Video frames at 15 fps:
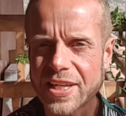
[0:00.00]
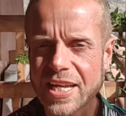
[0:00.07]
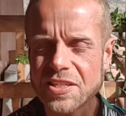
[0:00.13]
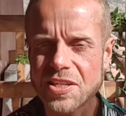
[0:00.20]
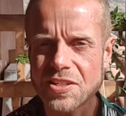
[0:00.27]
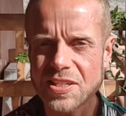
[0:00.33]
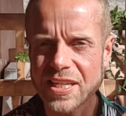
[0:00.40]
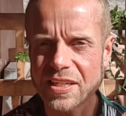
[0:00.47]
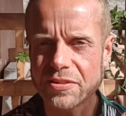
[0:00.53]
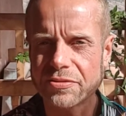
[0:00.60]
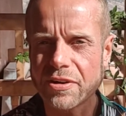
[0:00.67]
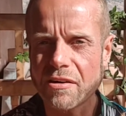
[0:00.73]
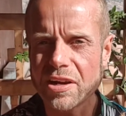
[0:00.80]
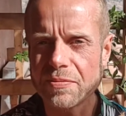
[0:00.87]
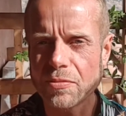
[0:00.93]
density is
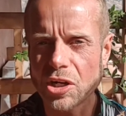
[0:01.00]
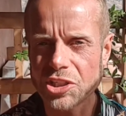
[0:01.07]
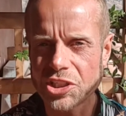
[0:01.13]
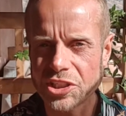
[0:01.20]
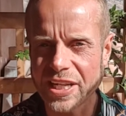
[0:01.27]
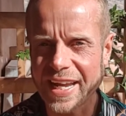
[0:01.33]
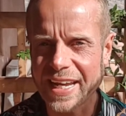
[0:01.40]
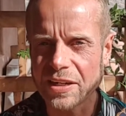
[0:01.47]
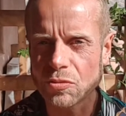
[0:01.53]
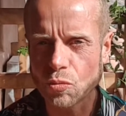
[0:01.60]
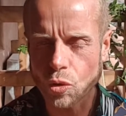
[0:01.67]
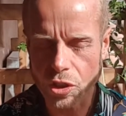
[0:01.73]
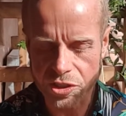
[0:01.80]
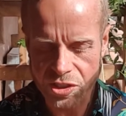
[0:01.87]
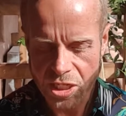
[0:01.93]
very much an
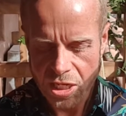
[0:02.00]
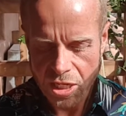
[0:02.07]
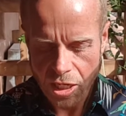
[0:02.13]
inward,